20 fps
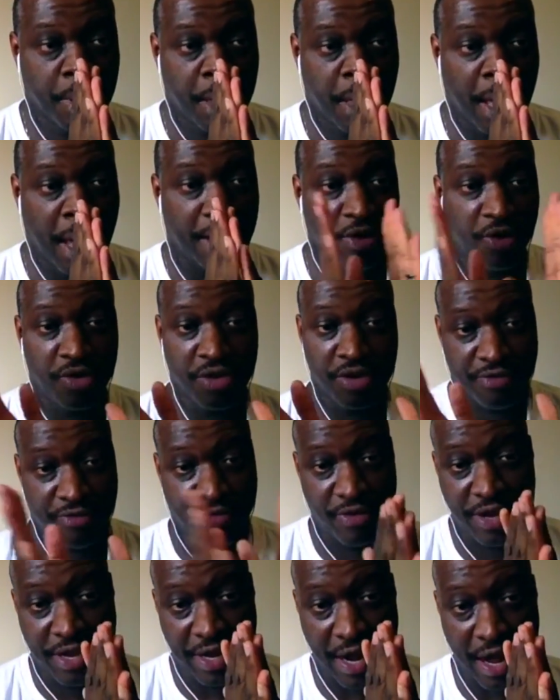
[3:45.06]
I know you're
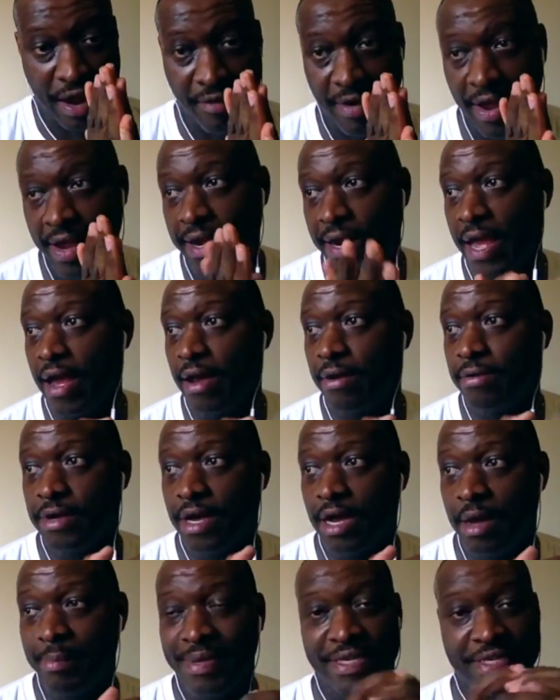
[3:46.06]
freaking out right now.
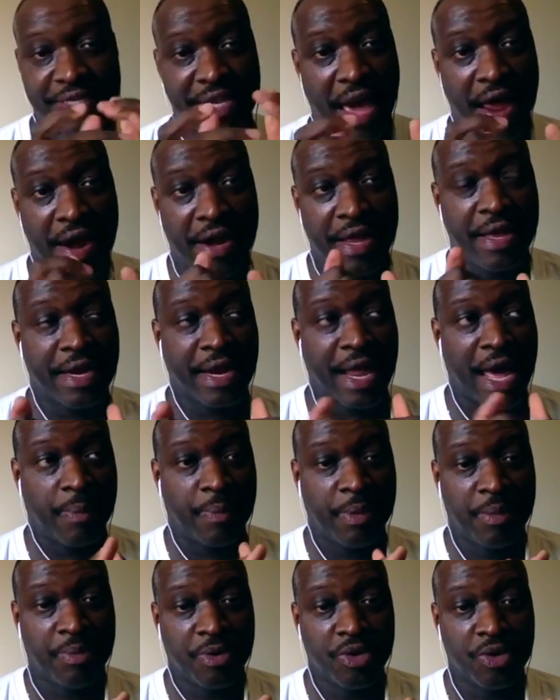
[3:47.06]
It's Saturday. A lot of
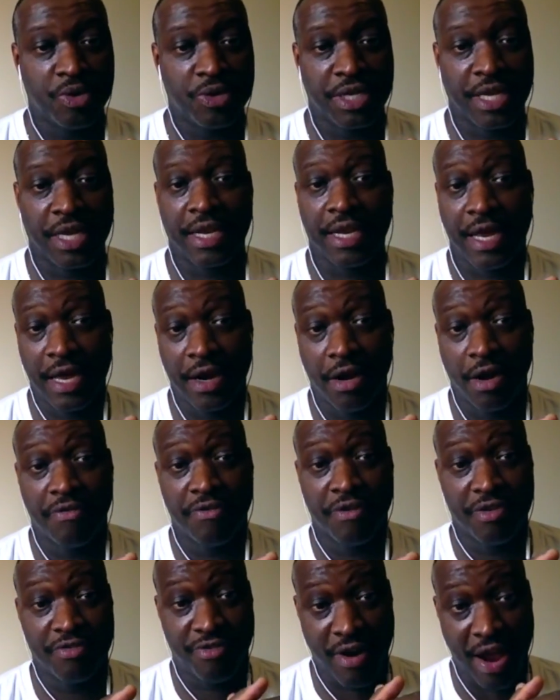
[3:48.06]
people usually get laid off
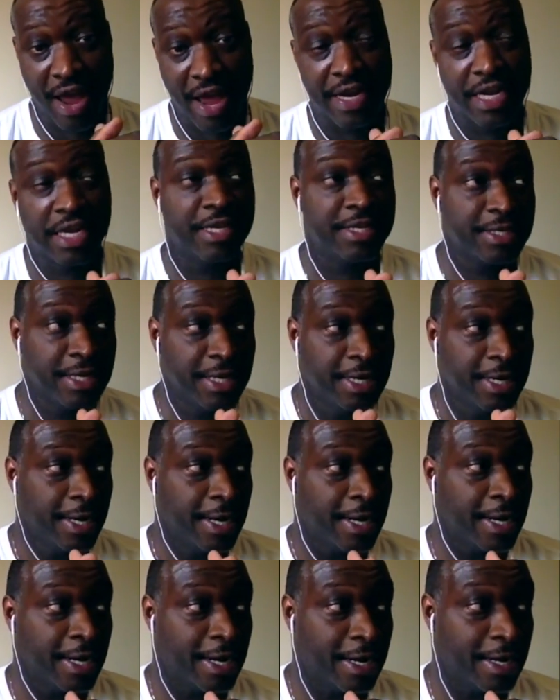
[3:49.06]
on Fridays.
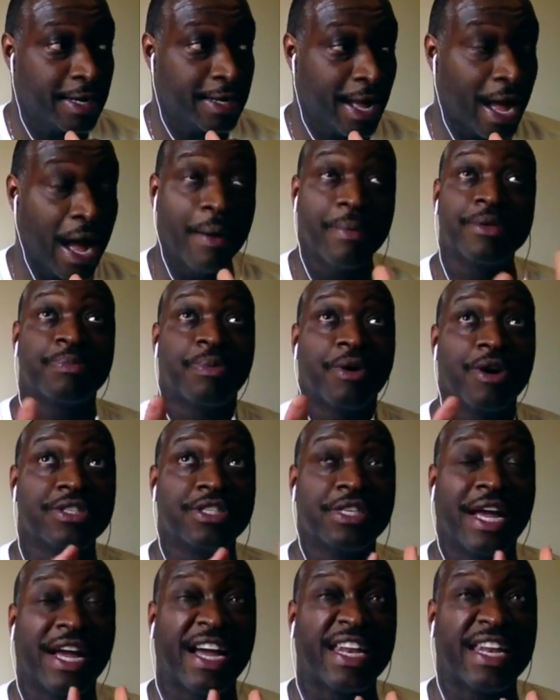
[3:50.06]
I
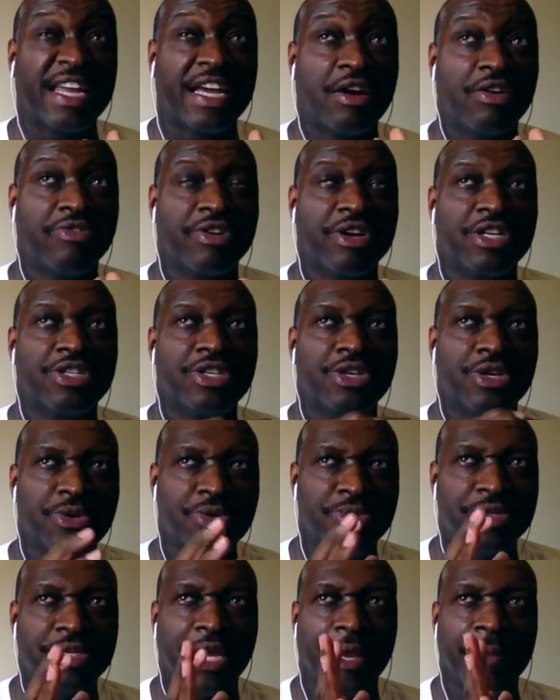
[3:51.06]
got laid off on a
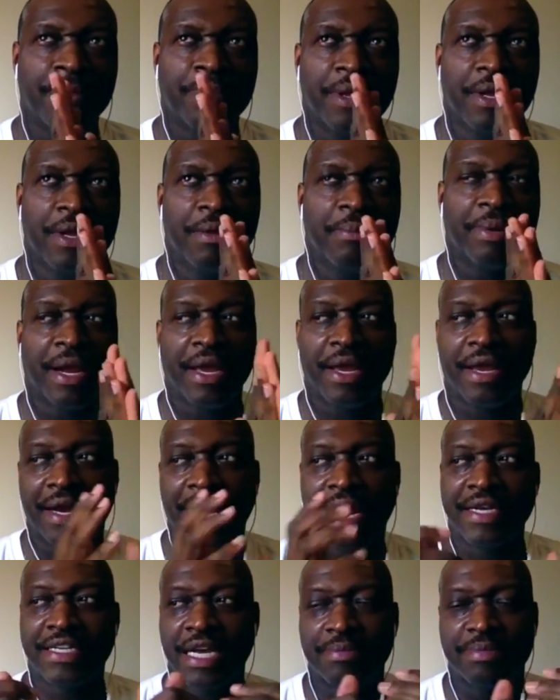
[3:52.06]
Tuesday. But I hear a
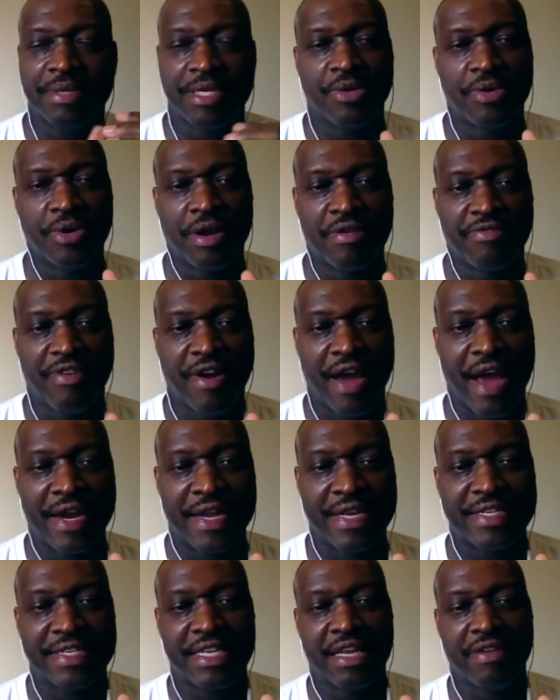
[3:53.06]
lot of times they do it on
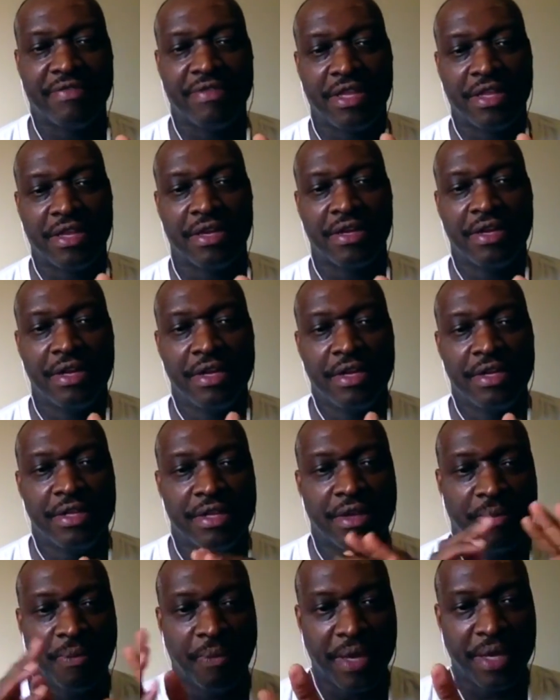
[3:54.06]
Fridays to give you
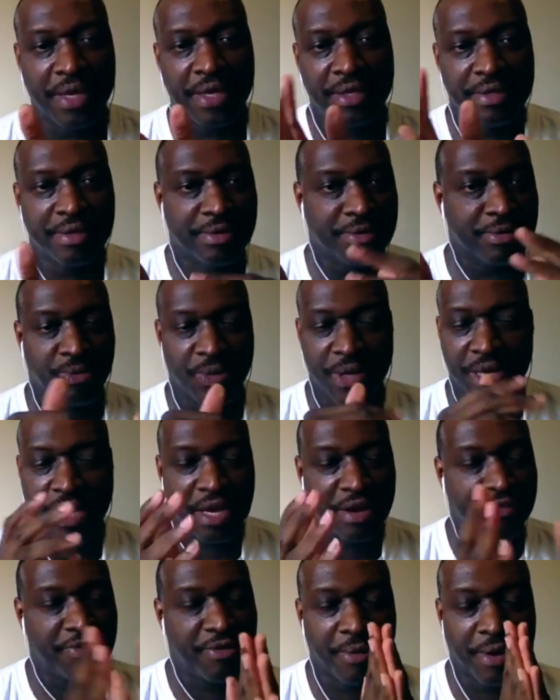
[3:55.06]
the
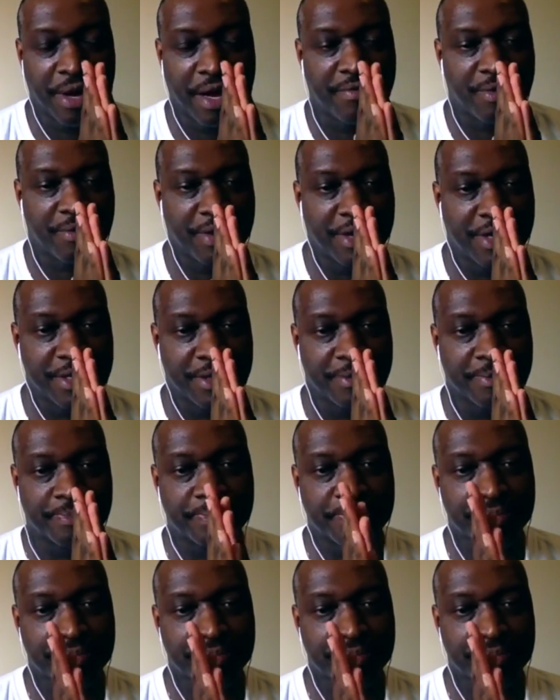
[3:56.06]
weekend for whatever reason.